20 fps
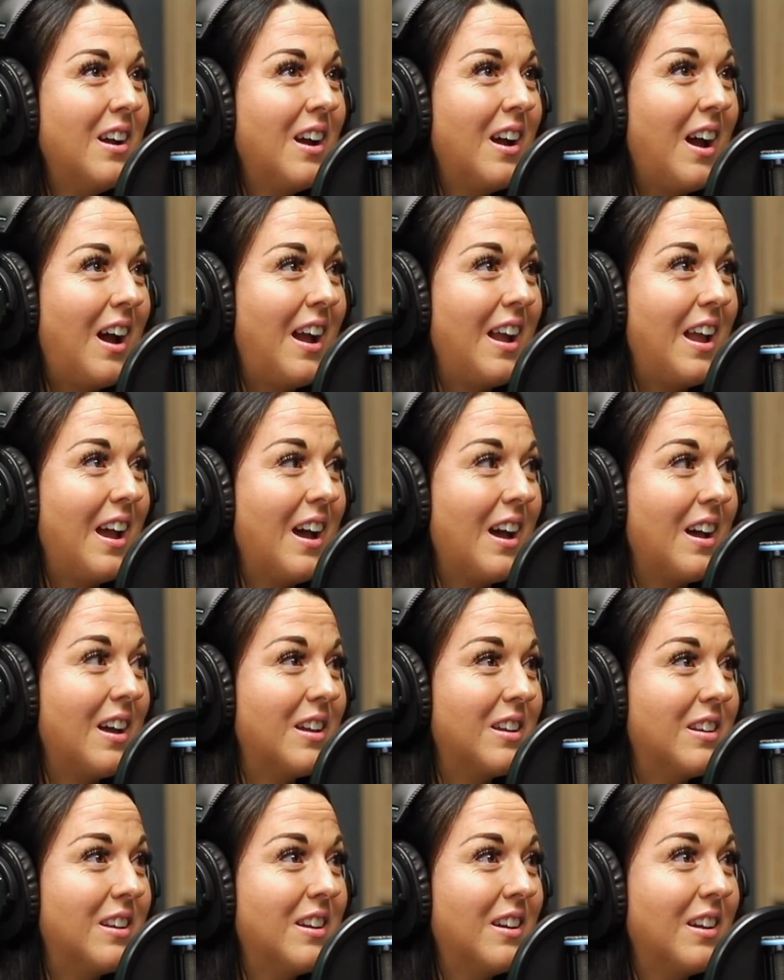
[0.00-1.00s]
I
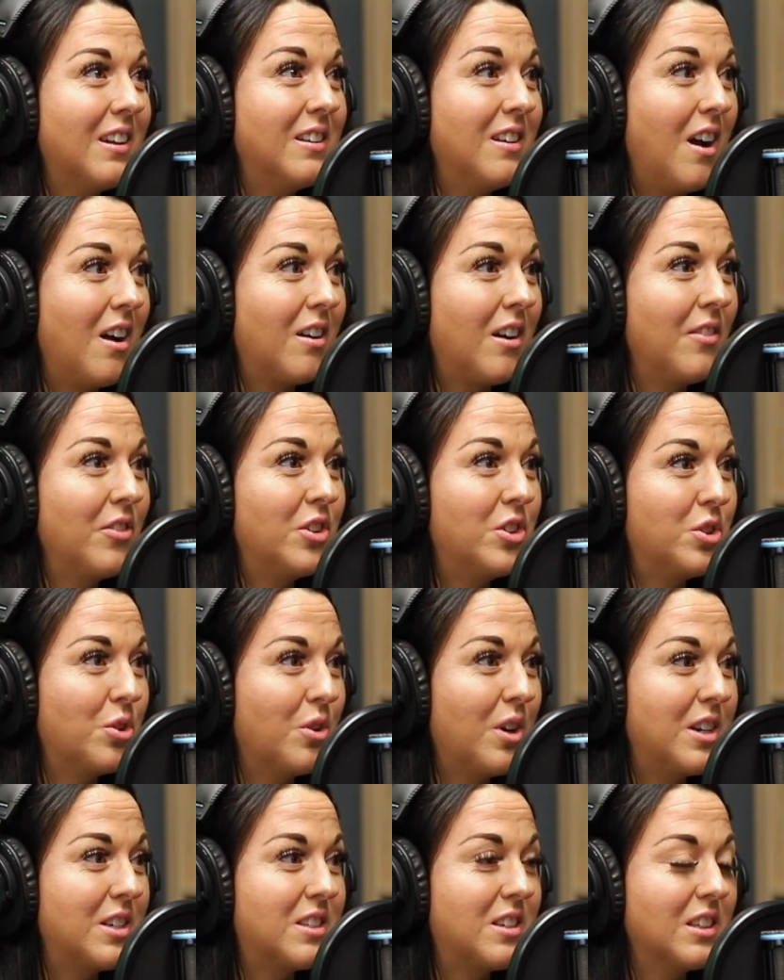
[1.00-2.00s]
had a knock on the door.
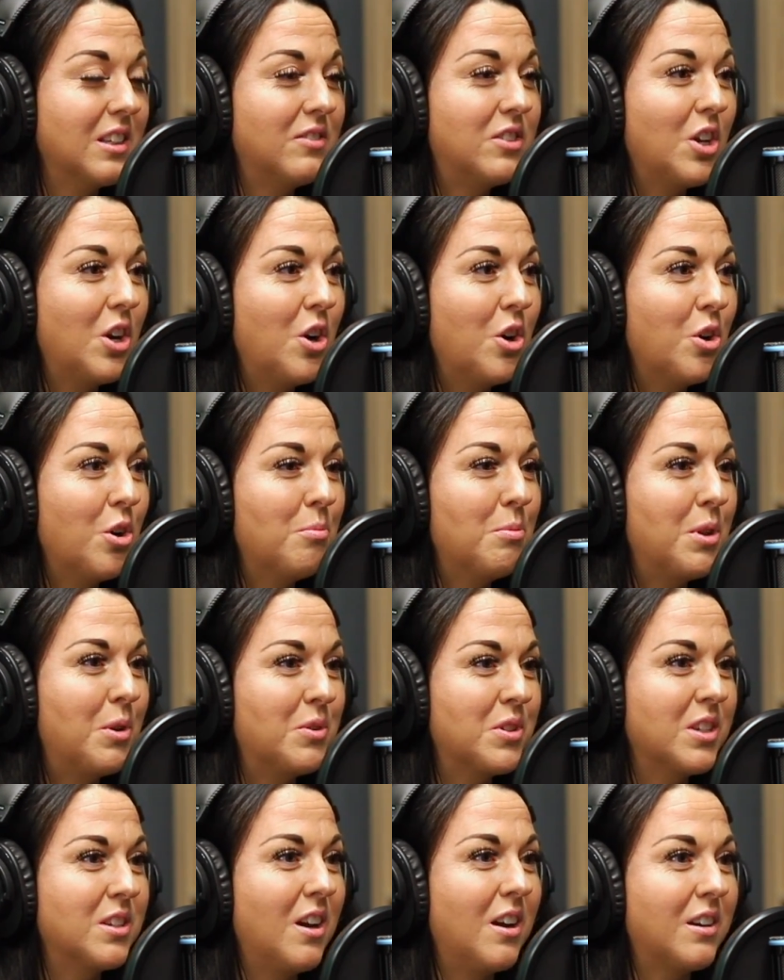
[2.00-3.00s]
I still lived at home, and there
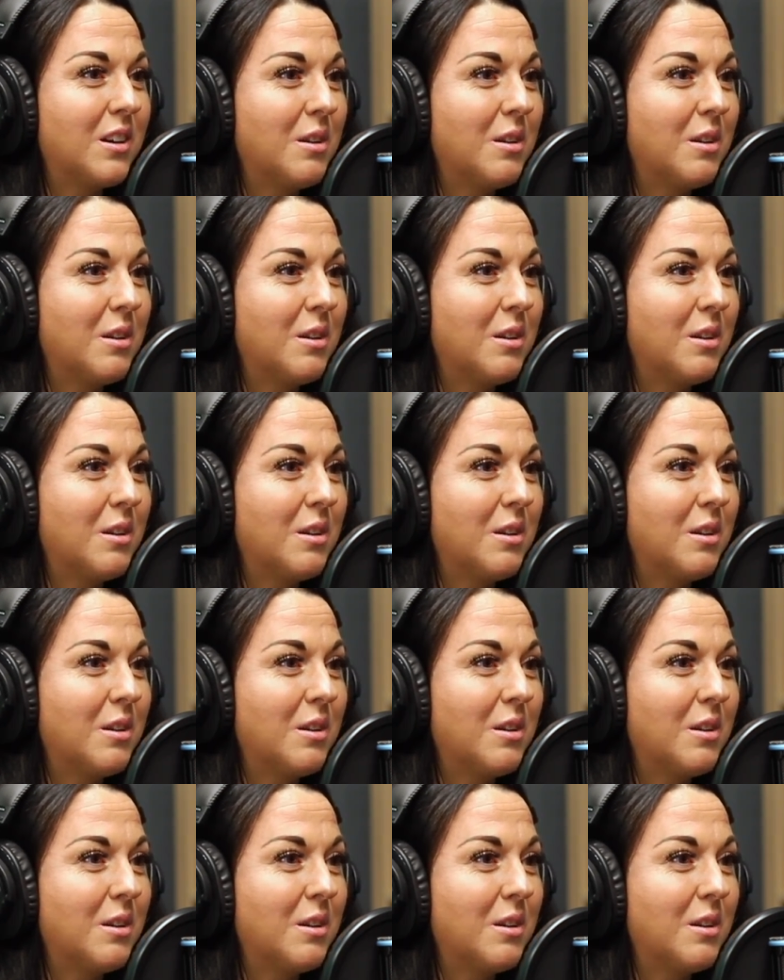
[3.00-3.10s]
was a knock